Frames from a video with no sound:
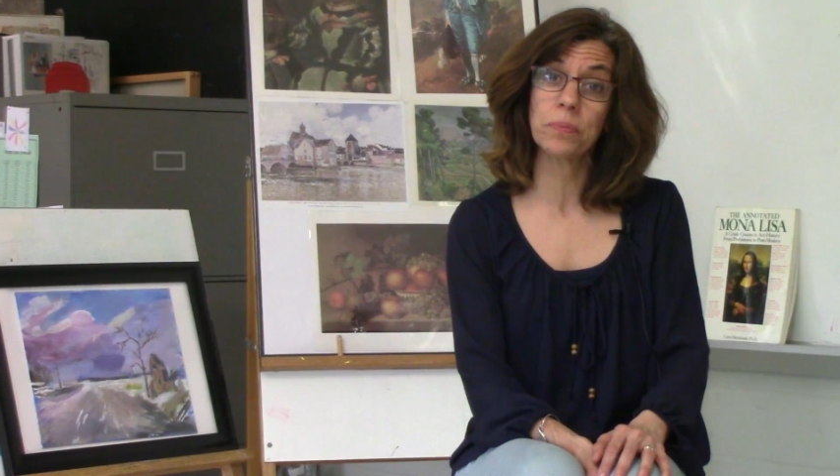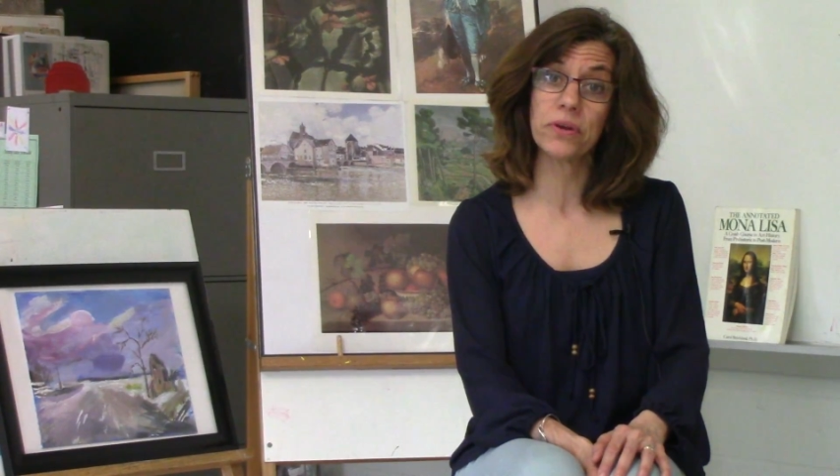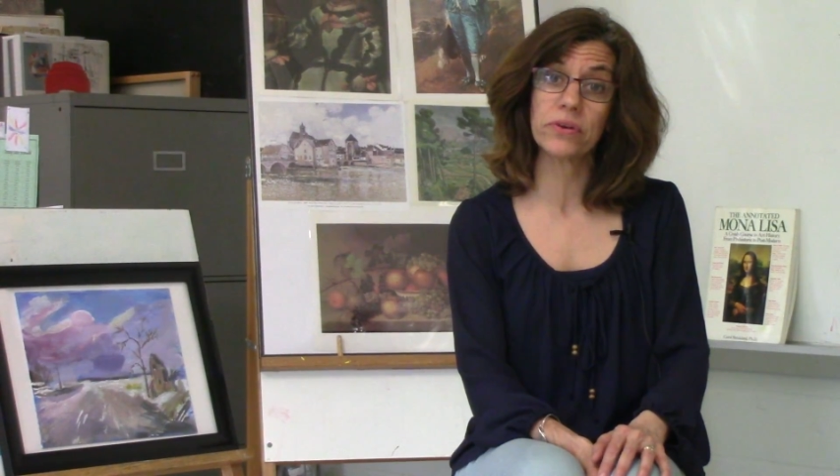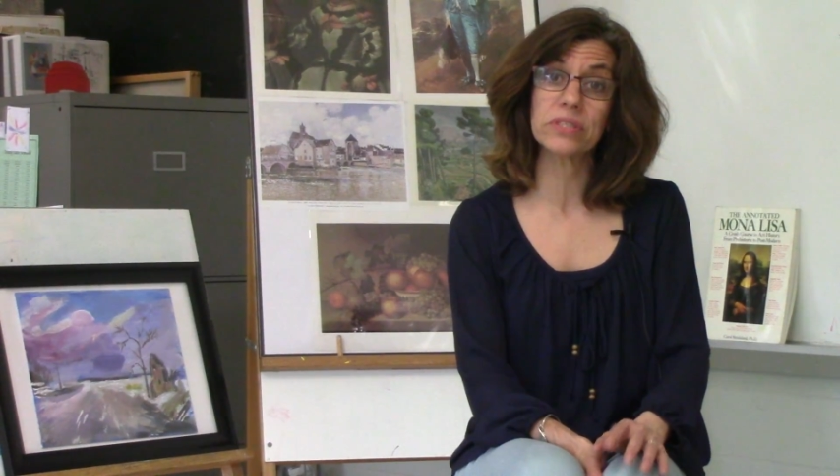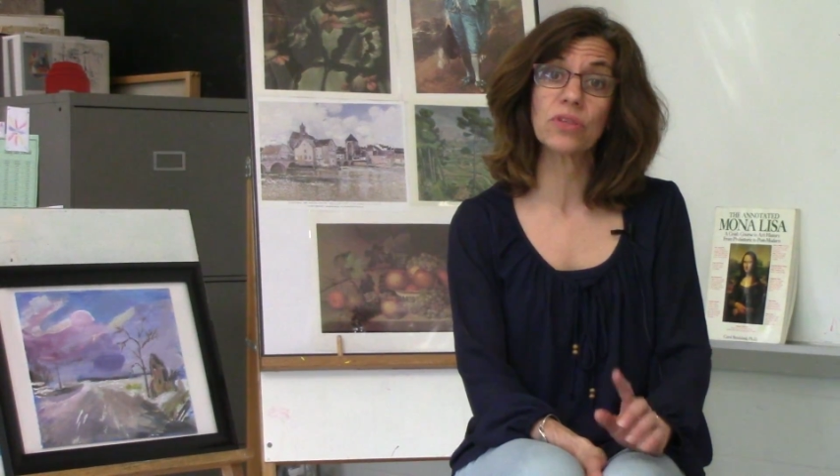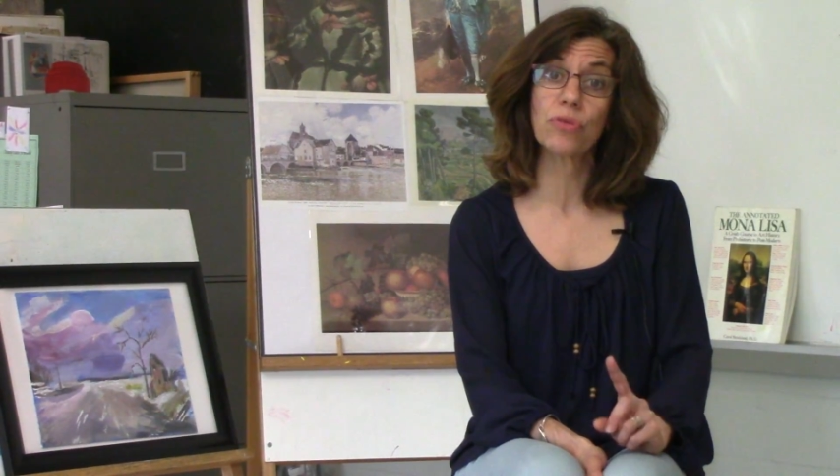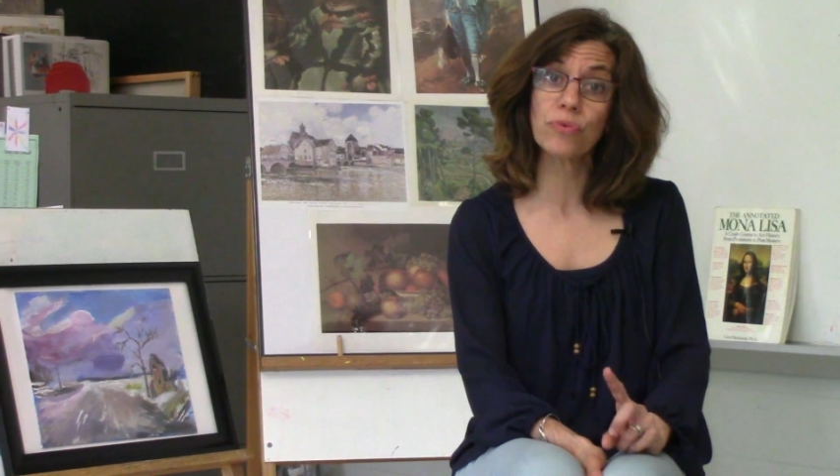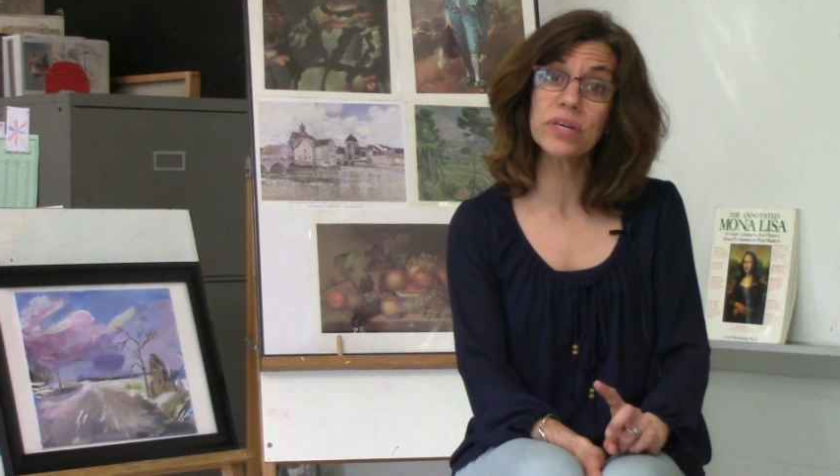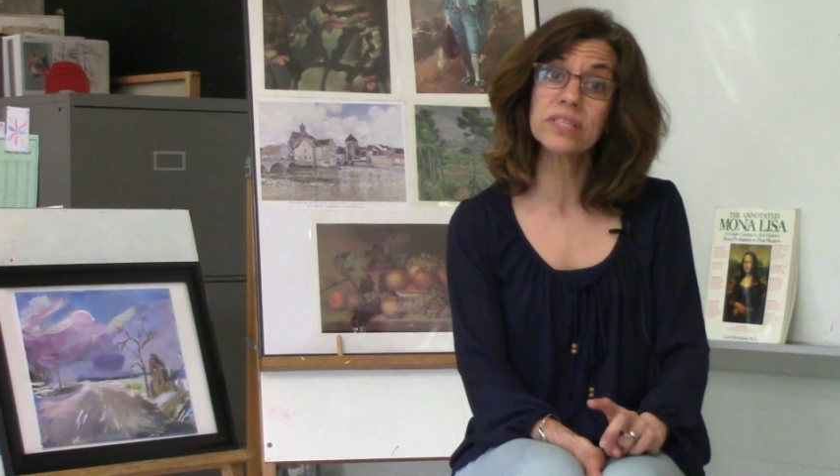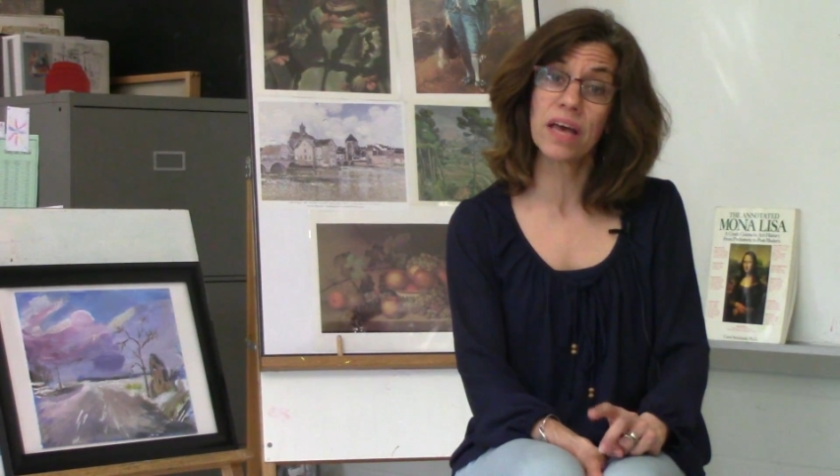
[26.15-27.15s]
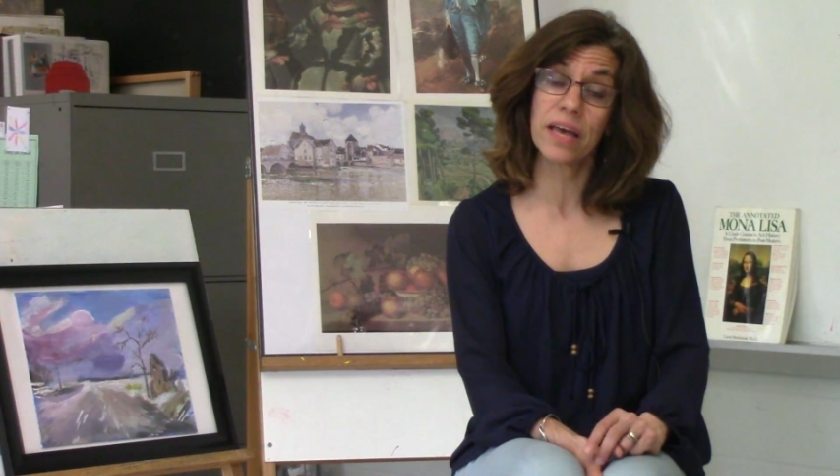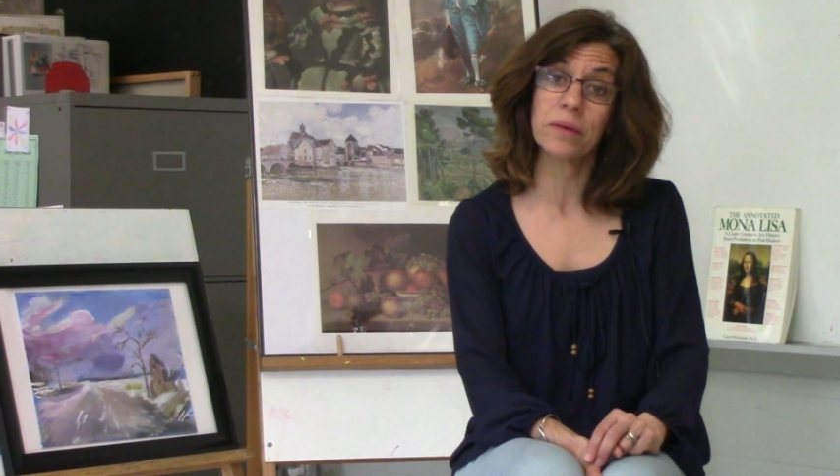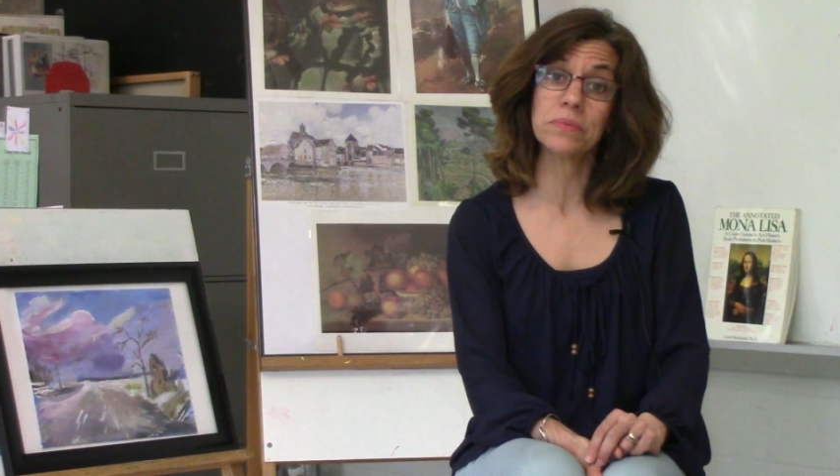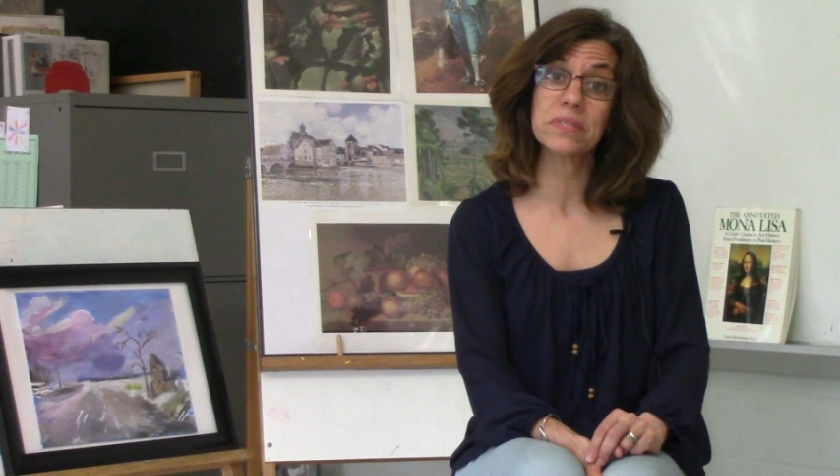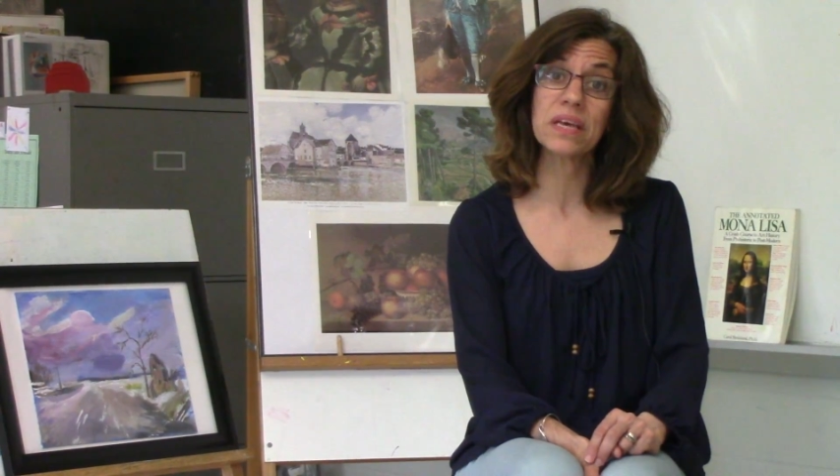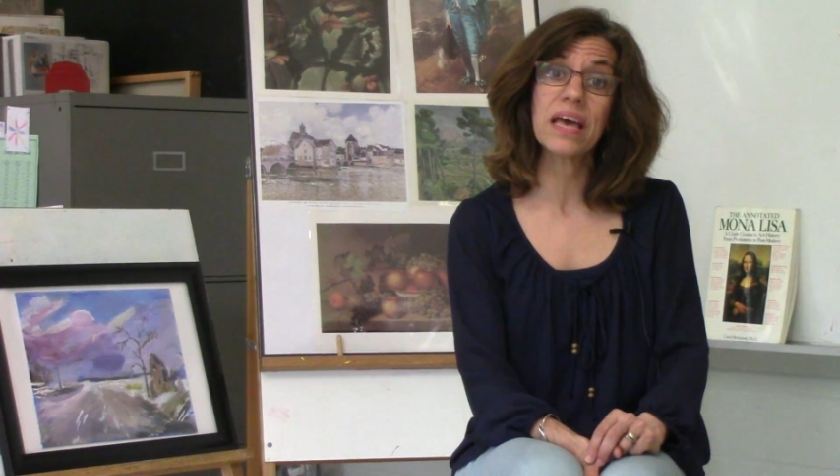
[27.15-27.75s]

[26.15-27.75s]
periods three times